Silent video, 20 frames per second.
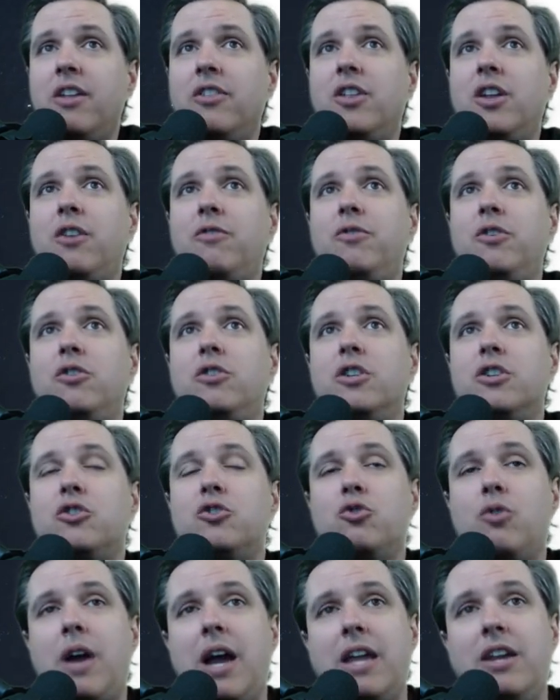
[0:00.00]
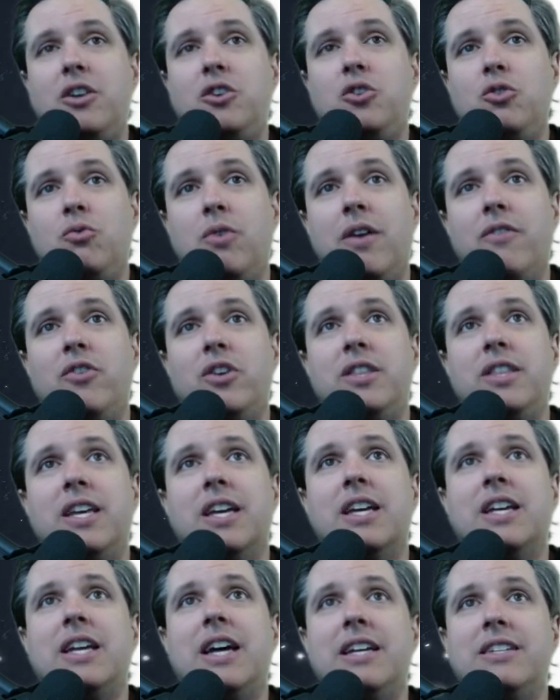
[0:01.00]
than if you just try to do
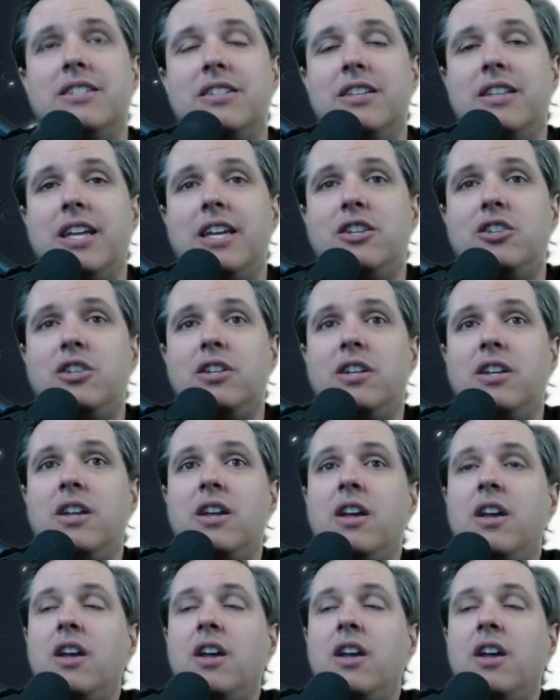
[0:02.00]
everything in isolation.